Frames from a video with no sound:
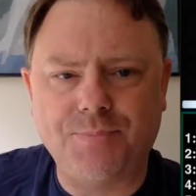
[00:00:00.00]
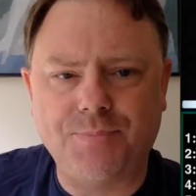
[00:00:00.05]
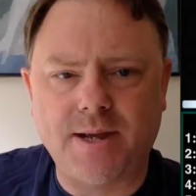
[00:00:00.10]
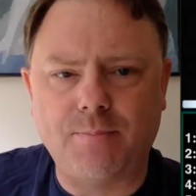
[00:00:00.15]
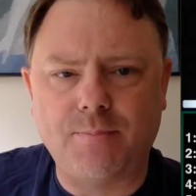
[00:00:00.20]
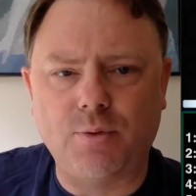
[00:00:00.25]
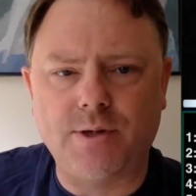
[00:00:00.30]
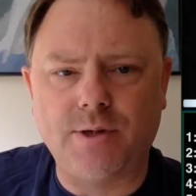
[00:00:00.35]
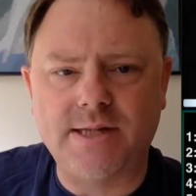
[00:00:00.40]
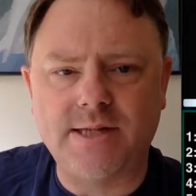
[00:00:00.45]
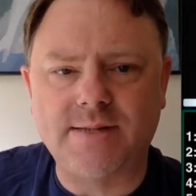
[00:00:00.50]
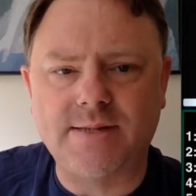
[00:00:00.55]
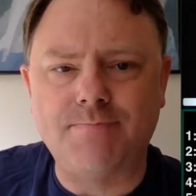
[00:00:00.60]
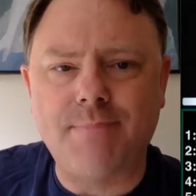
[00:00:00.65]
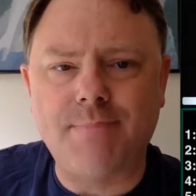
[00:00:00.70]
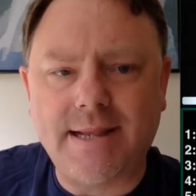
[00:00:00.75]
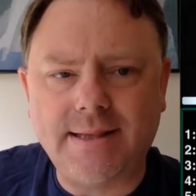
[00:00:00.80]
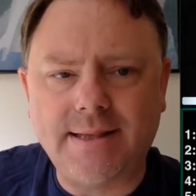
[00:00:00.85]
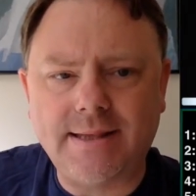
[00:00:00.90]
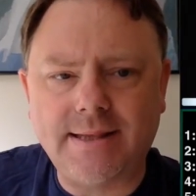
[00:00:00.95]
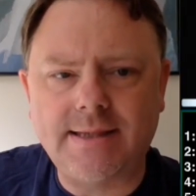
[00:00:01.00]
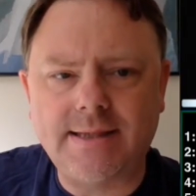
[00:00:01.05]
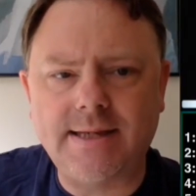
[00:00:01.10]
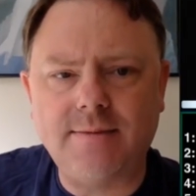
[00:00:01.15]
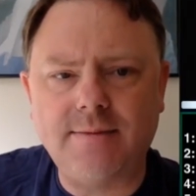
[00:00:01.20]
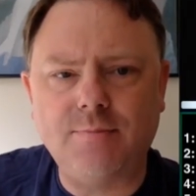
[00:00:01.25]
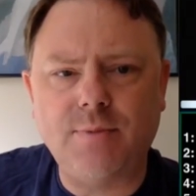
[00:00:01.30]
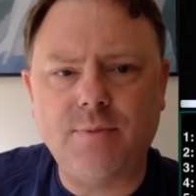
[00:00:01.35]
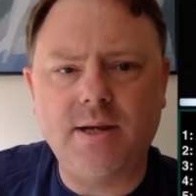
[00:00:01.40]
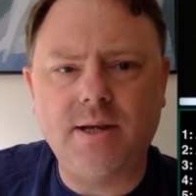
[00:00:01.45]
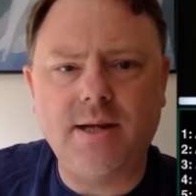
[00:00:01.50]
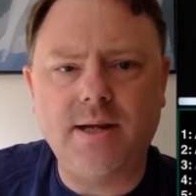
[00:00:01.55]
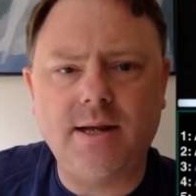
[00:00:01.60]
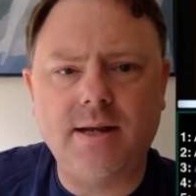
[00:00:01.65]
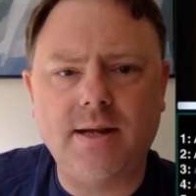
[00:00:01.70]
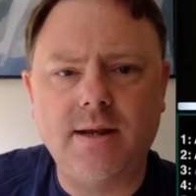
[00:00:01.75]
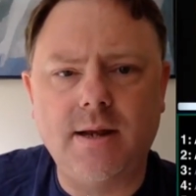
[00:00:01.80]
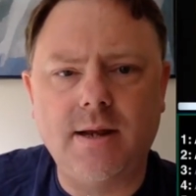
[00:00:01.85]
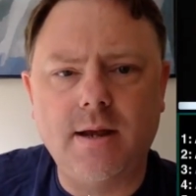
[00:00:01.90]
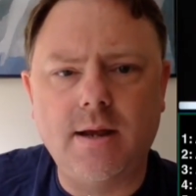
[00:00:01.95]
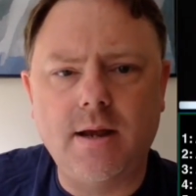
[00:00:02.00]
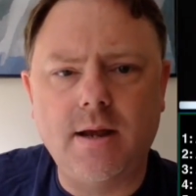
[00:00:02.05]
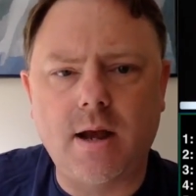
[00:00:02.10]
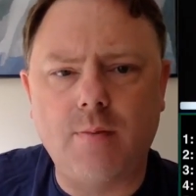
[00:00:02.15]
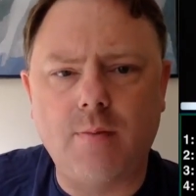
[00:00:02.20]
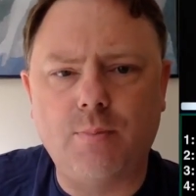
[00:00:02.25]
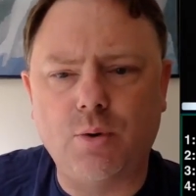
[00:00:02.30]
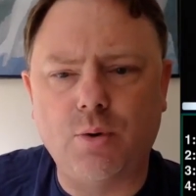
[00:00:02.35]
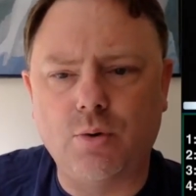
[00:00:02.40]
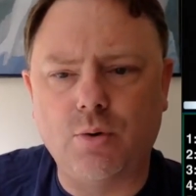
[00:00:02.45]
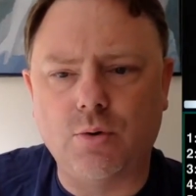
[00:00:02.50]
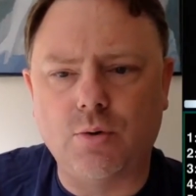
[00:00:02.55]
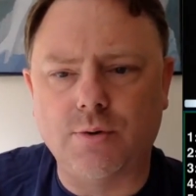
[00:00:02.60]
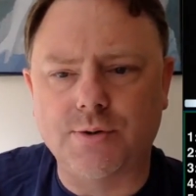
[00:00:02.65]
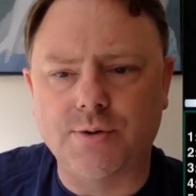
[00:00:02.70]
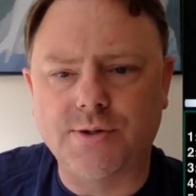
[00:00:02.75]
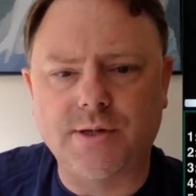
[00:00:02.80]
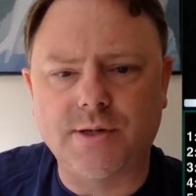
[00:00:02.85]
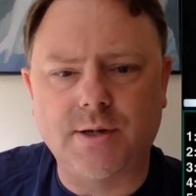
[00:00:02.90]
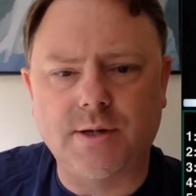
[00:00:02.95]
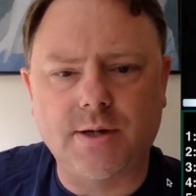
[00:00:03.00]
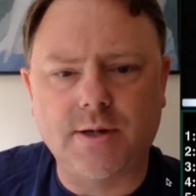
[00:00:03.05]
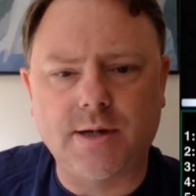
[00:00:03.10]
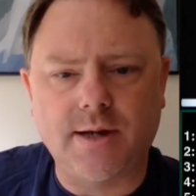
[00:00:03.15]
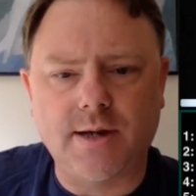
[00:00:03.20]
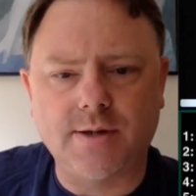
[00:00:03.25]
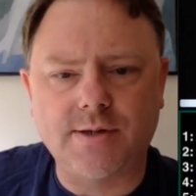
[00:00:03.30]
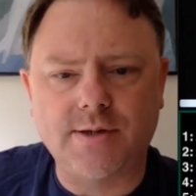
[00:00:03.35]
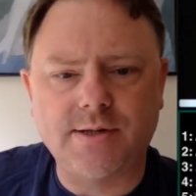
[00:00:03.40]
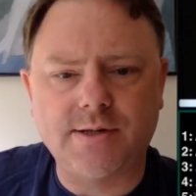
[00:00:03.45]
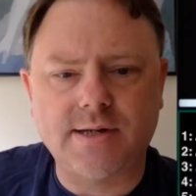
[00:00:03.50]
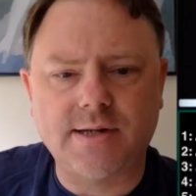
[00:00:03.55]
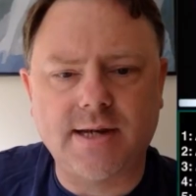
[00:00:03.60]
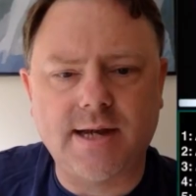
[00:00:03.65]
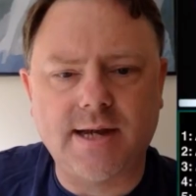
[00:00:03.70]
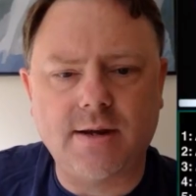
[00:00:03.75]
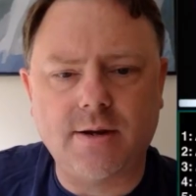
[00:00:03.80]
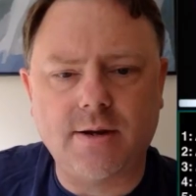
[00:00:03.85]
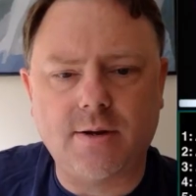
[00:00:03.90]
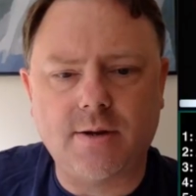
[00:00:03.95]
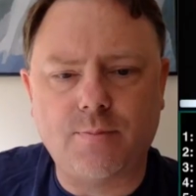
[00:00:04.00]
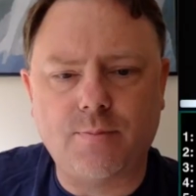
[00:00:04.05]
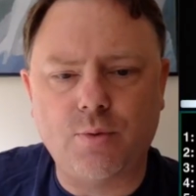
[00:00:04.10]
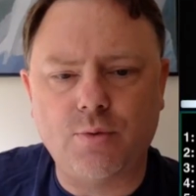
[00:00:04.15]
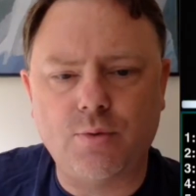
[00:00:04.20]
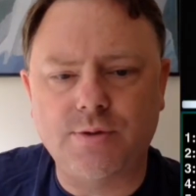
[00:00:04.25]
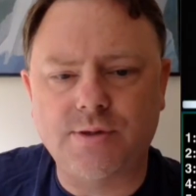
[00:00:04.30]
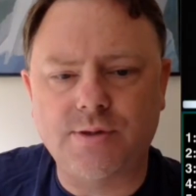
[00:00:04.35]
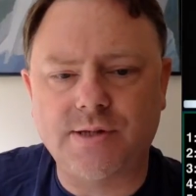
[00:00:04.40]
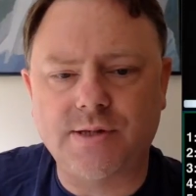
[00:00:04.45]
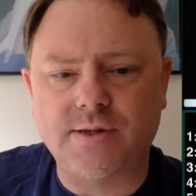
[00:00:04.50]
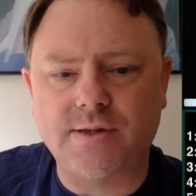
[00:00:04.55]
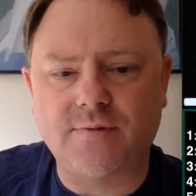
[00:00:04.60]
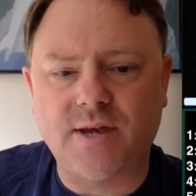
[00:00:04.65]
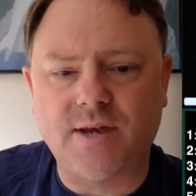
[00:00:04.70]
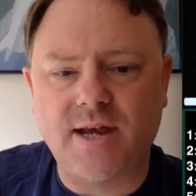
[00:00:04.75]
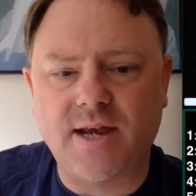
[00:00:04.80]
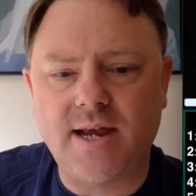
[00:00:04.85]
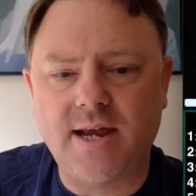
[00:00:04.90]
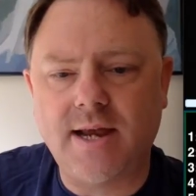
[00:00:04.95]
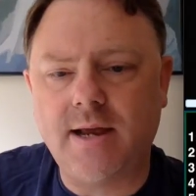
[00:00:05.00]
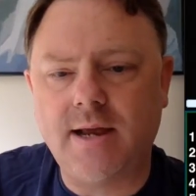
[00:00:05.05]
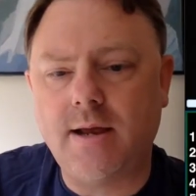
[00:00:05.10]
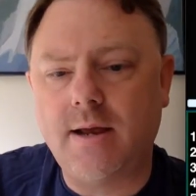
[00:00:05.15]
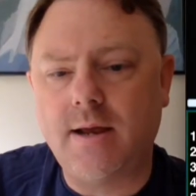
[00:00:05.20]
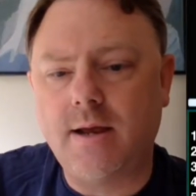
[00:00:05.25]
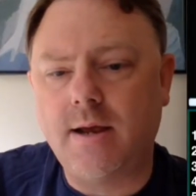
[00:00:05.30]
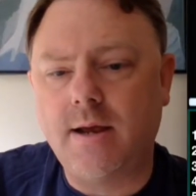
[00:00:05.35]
Applaudismenti meaning applause. Okay, I'm going to pause this over here.